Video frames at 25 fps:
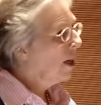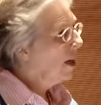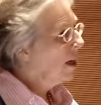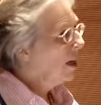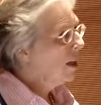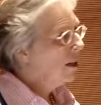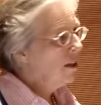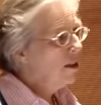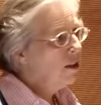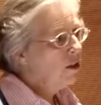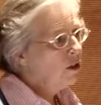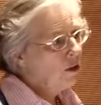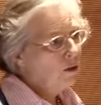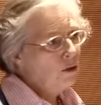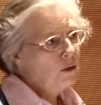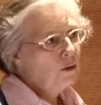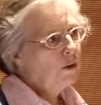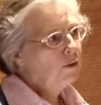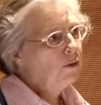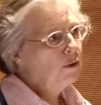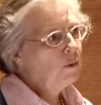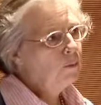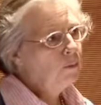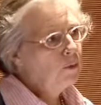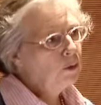And here you
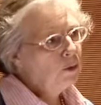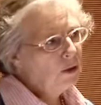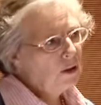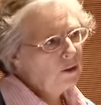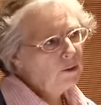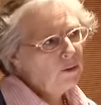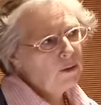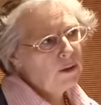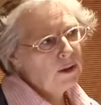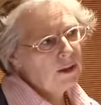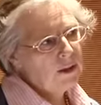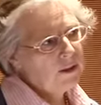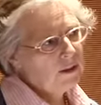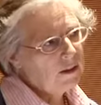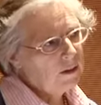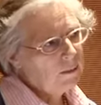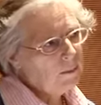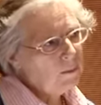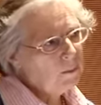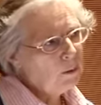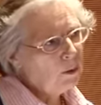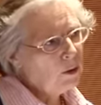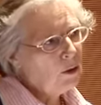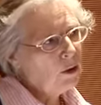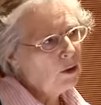have a beautiful
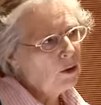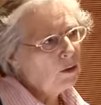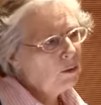example